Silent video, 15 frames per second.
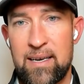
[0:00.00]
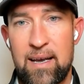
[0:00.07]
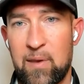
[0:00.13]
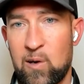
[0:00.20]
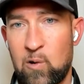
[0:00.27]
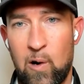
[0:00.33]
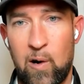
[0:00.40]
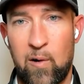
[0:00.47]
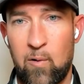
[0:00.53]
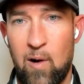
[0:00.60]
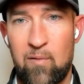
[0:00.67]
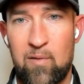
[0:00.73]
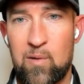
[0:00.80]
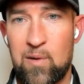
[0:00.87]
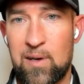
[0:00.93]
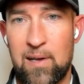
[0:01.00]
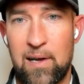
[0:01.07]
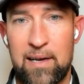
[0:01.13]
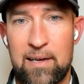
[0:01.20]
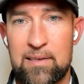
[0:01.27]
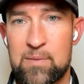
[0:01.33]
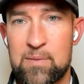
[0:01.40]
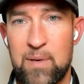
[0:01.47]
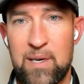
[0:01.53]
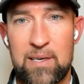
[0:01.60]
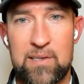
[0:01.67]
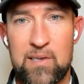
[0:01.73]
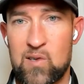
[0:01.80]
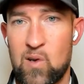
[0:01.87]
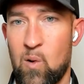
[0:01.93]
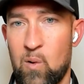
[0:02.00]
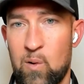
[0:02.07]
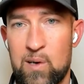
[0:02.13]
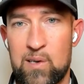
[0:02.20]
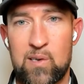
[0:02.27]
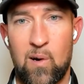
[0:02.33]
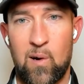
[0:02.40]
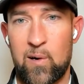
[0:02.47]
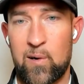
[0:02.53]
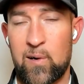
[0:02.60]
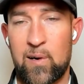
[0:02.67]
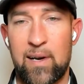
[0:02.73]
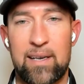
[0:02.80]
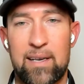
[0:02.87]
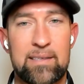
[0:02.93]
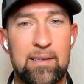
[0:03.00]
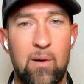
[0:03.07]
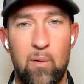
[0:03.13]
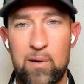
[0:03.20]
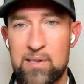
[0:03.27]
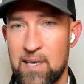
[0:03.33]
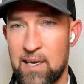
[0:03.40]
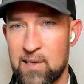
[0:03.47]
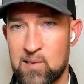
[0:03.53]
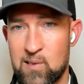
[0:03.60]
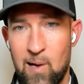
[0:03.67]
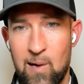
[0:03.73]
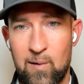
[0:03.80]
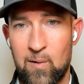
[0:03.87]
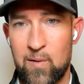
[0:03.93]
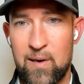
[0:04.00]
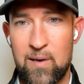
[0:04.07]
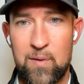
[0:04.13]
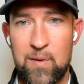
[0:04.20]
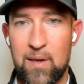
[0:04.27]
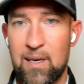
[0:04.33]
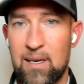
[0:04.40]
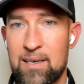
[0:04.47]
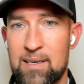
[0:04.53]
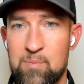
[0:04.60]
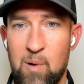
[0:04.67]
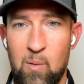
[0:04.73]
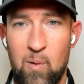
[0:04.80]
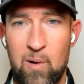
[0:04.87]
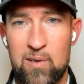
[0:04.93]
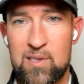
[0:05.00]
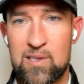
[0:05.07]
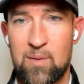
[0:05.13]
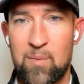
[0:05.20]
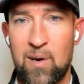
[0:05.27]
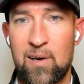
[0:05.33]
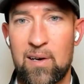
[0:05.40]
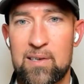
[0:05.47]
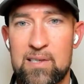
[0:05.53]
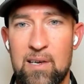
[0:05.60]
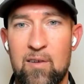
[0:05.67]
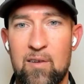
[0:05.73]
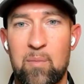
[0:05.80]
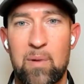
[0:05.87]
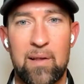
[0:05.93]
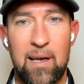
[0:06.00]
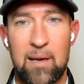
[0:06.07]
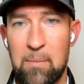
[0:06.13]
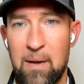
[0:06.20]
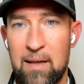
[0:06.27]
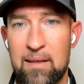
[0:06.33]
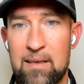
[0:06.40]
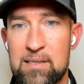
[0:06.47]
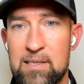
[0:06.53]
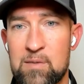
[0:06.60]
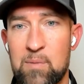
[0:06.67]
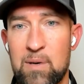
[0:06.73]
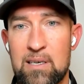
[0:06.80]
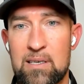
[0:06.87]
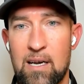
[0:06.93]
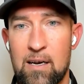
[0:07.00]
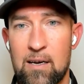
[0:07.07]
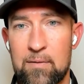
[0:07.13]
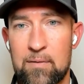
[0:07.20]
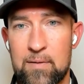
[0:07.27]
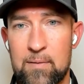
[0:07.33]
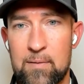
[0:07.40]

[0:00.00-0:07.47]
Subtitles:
the growing revenue and clients piece is always harder. It always takes longer than you think it is. But what are some areas that you've been like, man, this has been tough?